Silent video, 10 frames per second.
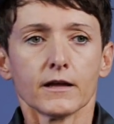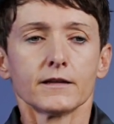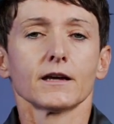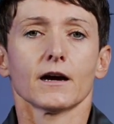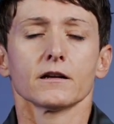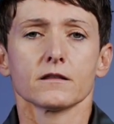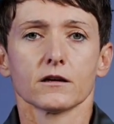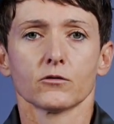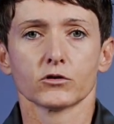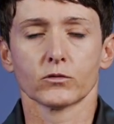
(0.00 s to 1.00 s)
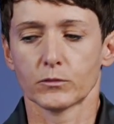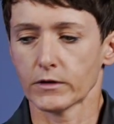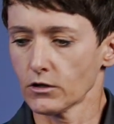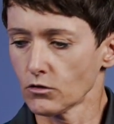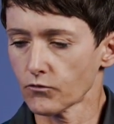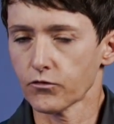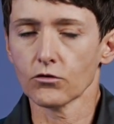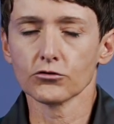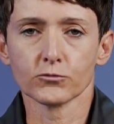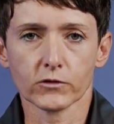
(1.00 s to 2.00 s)
The other thing what will be, your
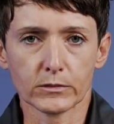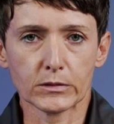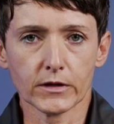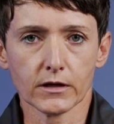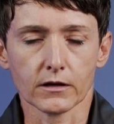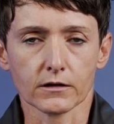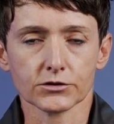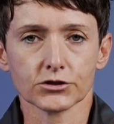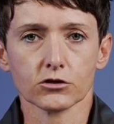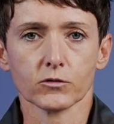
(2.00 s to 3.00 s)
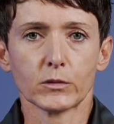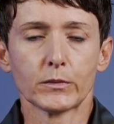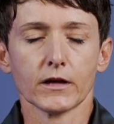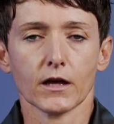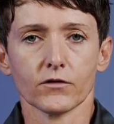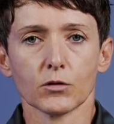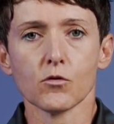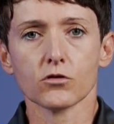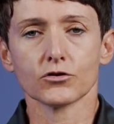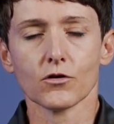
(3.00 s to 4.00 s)
volume will be bigger, so you will be having
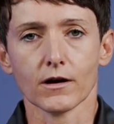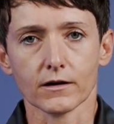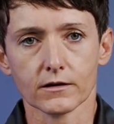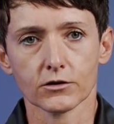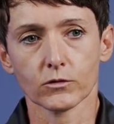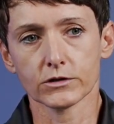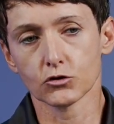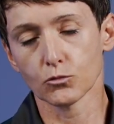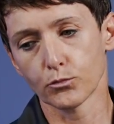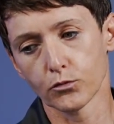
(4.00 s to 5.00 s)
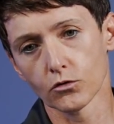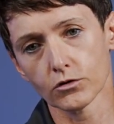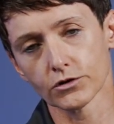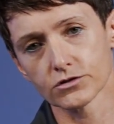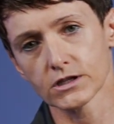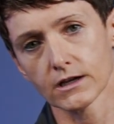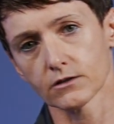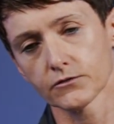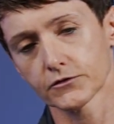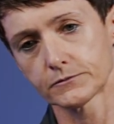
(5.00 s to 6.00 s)
more drag. You will need to pull
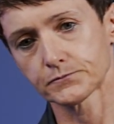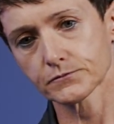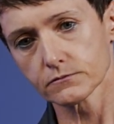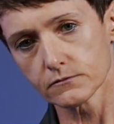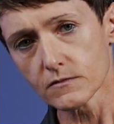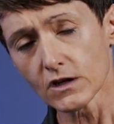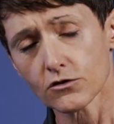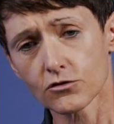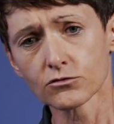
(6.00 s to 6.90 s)
yourself through